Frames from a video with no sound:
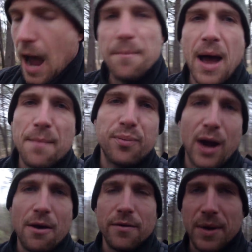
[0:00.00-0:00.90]
I'm not
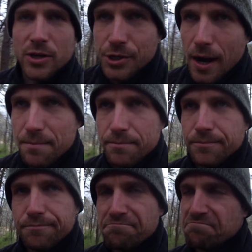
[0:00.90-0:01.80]
proud of my job.
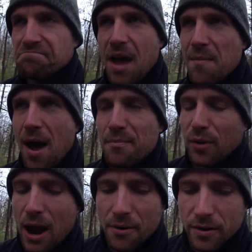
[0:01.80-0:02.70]
I'm not
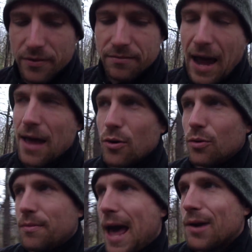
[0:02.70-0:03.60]
proud of it. I
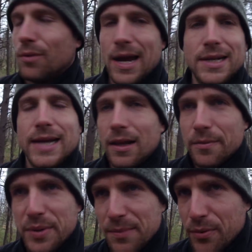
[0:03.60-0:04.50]
don't like
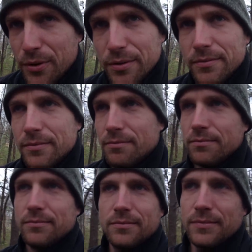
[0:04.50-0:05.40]
telling people,
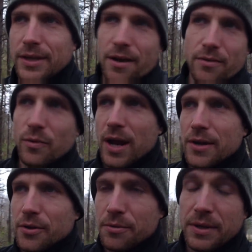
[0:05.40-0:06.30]
you know, what
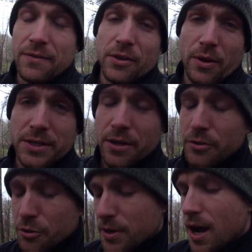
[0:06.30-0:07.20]
I do, even though I
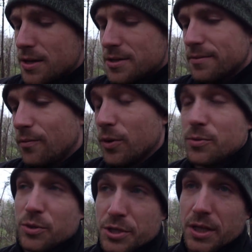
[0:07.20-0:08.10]
tell you guys,
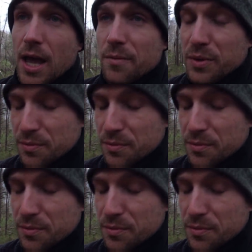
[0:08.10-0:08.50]
which is a lot of